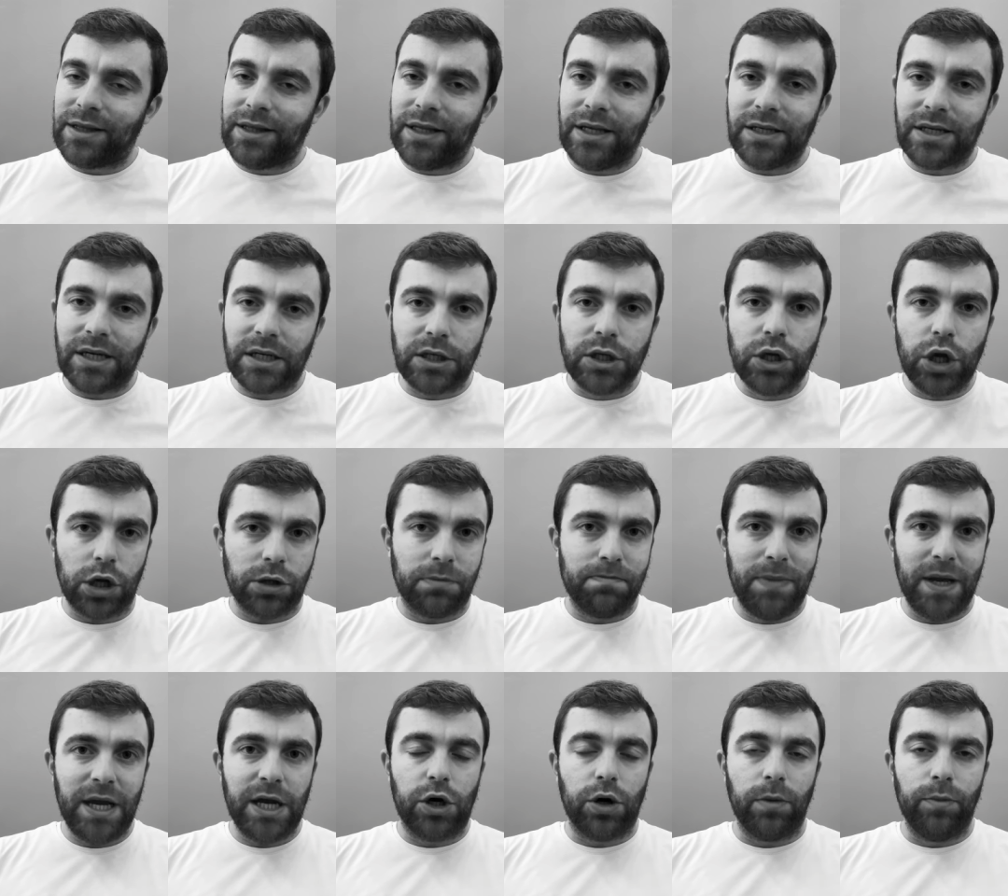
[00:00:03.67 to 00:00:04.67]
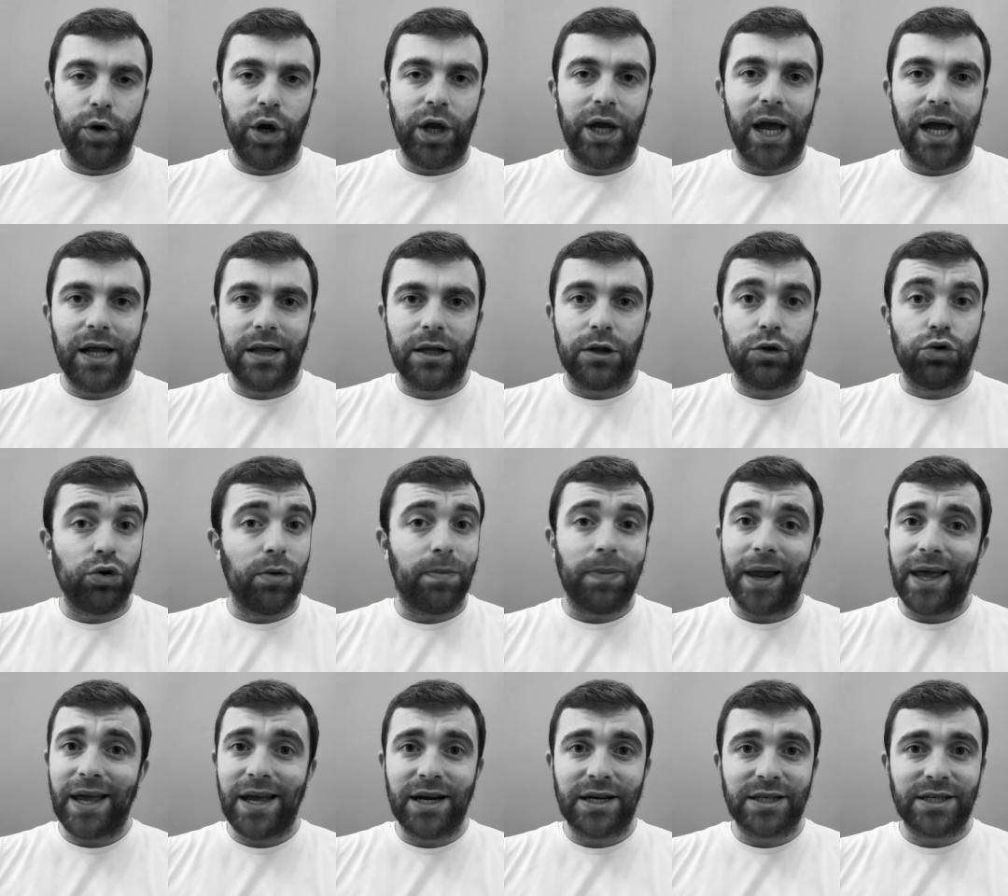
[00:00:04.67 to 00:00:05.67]
This has not been communicated to the
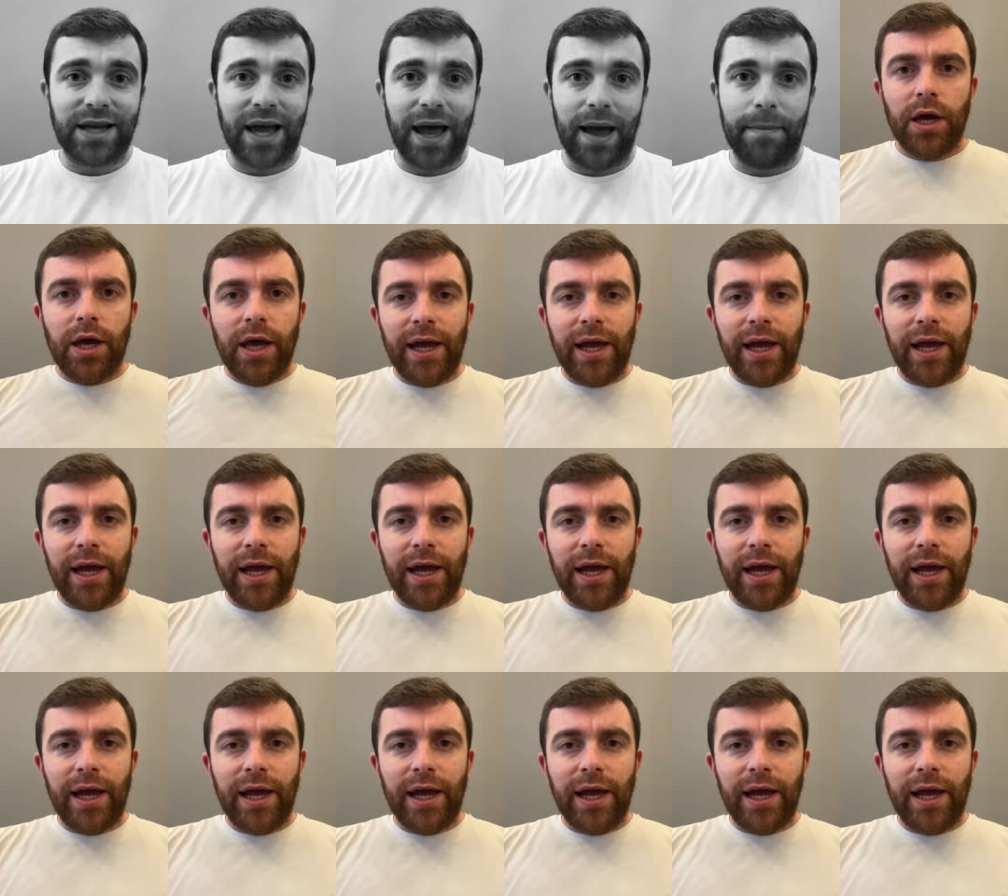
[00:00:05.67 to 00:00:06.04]
players camp.